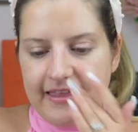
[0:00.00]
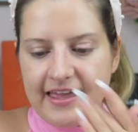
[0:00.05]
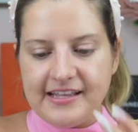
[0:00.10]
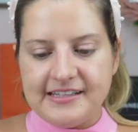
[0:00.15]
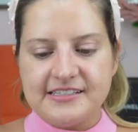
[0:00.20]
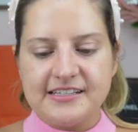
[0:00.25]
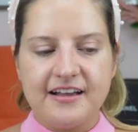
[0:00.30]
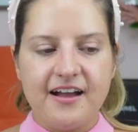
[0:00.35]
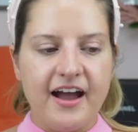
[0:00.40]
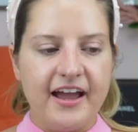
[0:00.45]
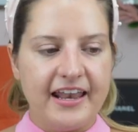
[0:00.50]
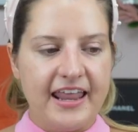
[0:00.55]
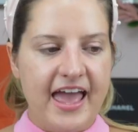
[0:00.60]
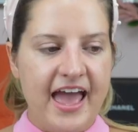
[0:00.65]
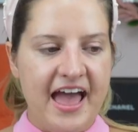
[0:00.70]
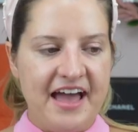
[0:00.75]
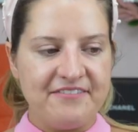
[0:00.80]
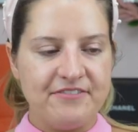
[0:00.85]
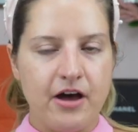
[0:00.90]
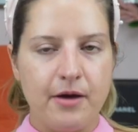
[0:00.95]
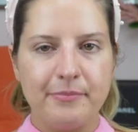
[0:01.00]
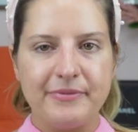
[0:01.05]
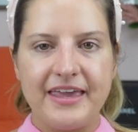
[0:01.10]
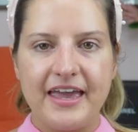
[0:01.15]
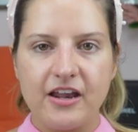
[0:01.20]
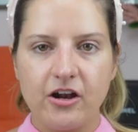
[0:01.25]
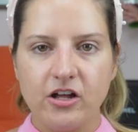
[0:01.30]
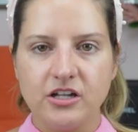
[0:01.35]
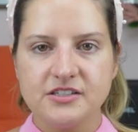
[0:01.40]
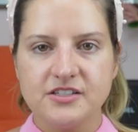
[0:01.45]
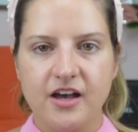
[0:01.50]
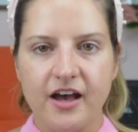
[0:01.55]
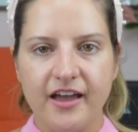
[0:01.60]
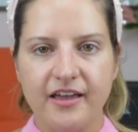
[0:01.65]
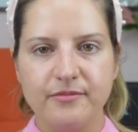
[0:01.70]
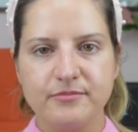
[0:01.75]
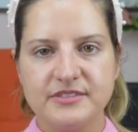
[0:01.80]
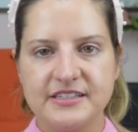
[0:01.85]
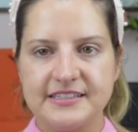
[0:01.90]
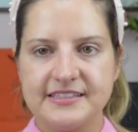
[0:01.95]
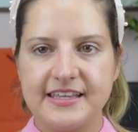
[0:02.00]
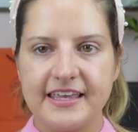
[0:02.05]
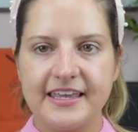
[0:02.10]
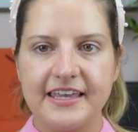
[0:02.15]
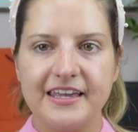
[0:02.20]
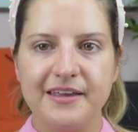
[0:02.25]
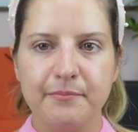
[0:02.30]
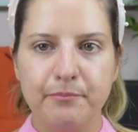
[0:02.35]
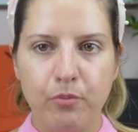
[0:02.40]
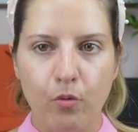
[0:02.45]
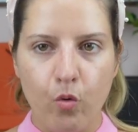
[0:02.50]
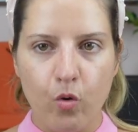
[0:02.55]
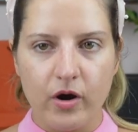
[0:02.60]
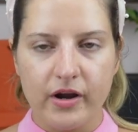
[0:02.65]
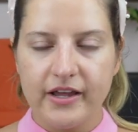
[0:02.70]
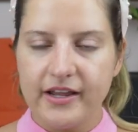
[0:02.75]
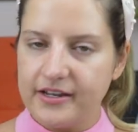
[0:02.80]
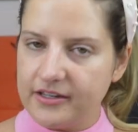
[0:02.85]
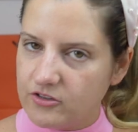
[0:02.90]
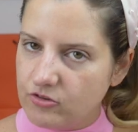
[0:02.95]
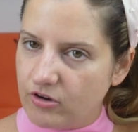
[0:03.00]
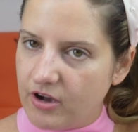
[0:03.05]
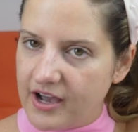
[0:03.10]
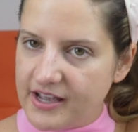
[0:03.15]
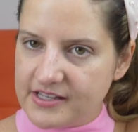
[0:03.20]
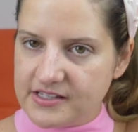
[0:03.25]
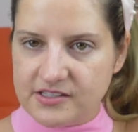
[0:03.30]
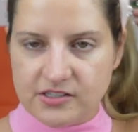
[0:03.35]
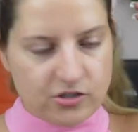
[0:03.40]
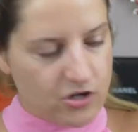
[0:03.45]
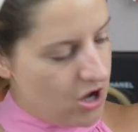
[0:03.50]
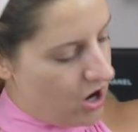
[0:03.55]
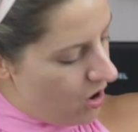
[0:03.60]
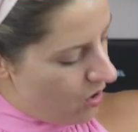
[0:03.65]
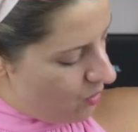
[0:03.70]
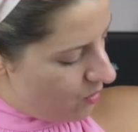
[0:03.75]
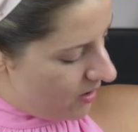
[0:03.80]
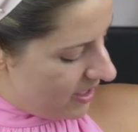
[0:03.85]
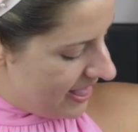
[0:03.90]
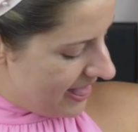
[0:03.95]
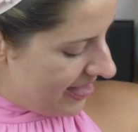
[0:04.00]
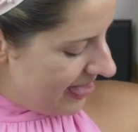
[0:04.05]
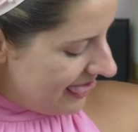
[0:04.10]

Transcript: like to kind of have on me at all times is like important. You guys know